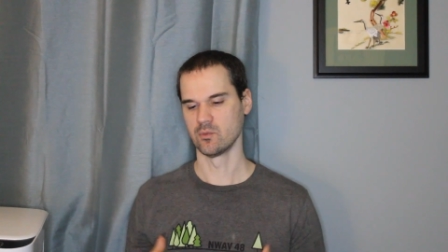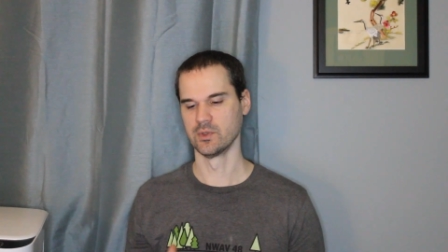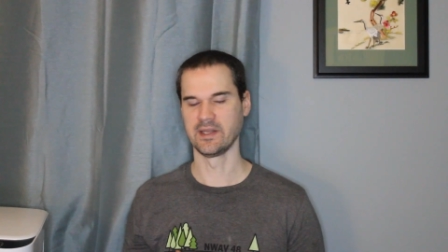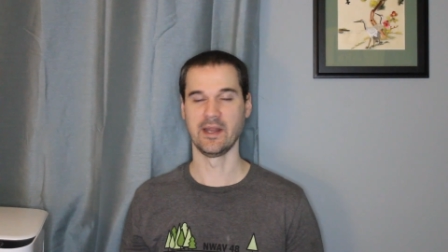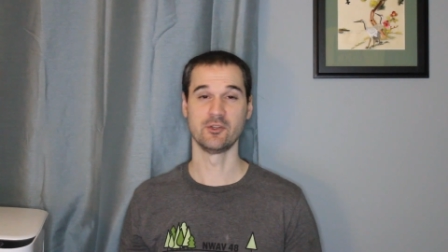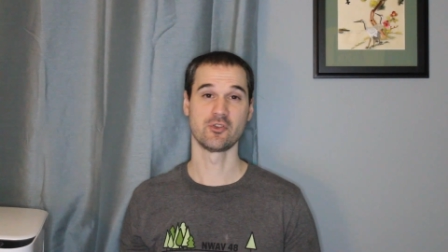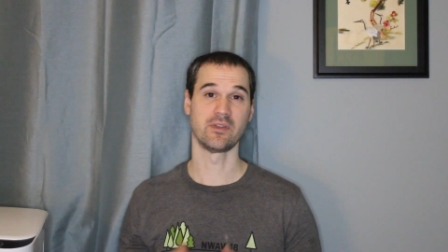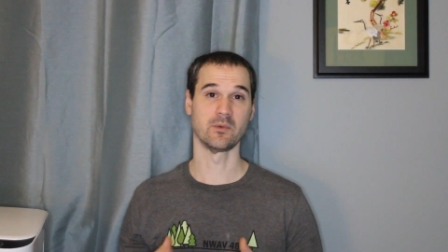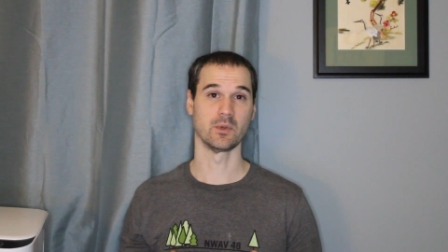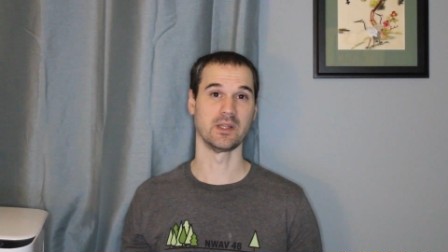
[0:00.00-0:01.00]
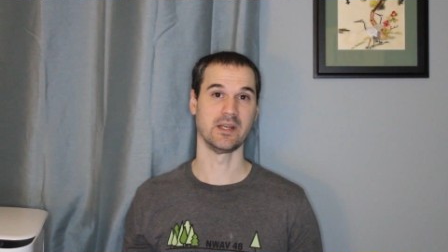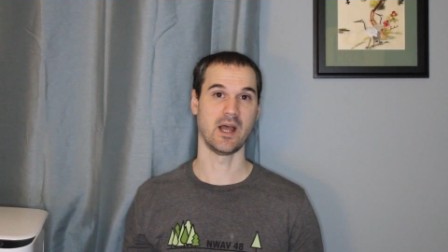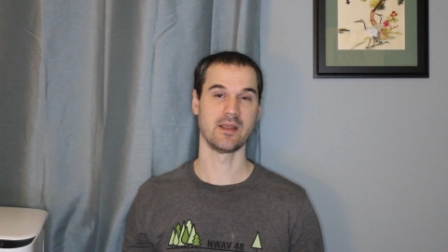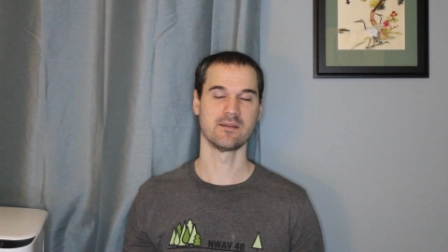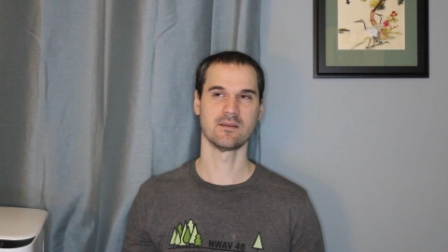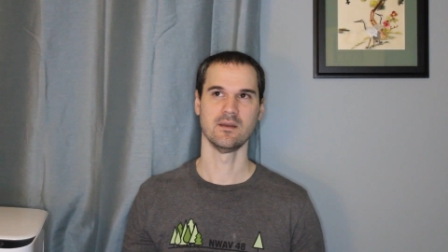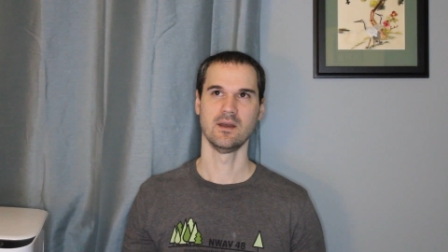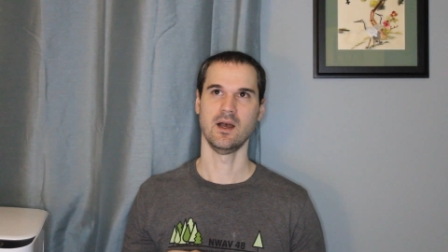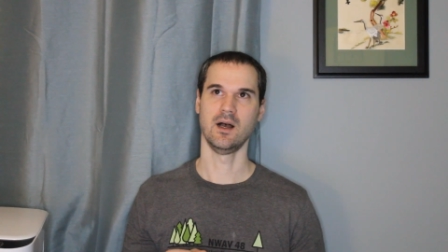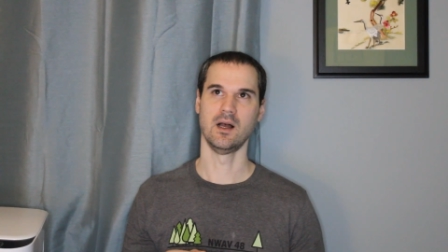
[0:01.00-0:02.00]
Really interesting, really nice.
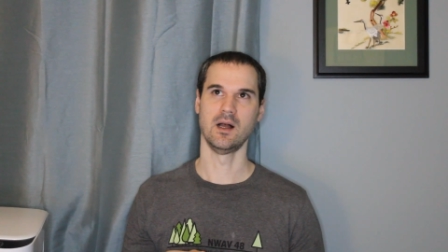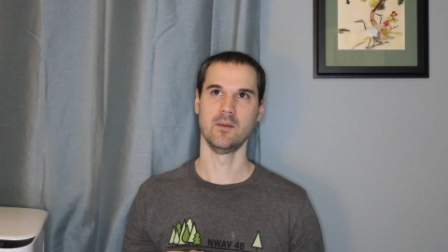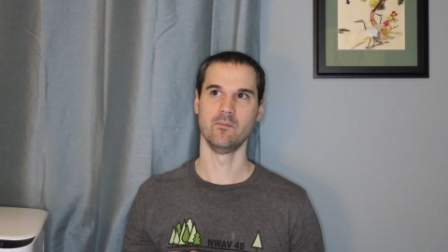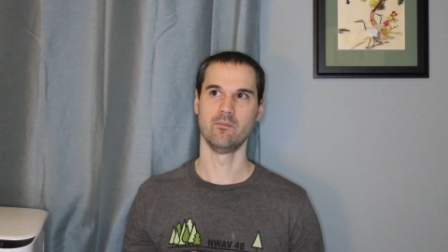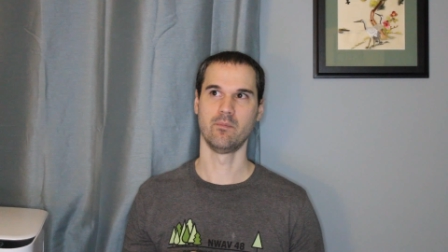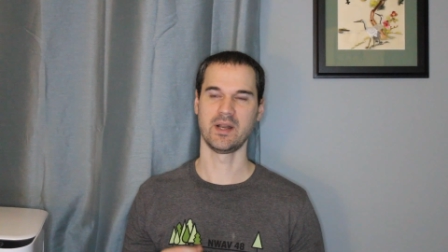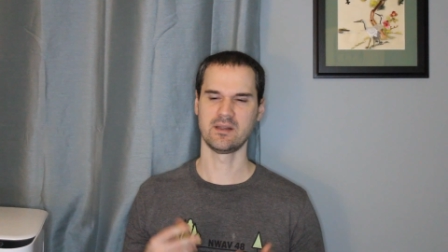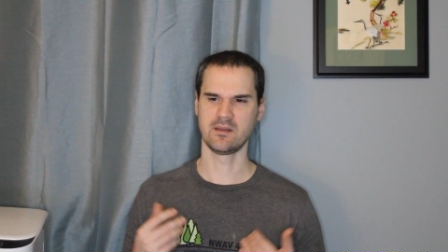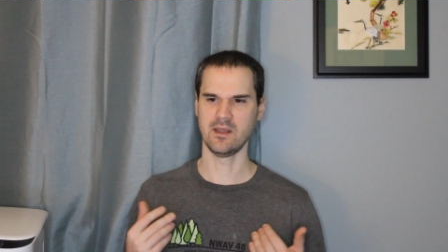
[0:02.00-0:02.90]
But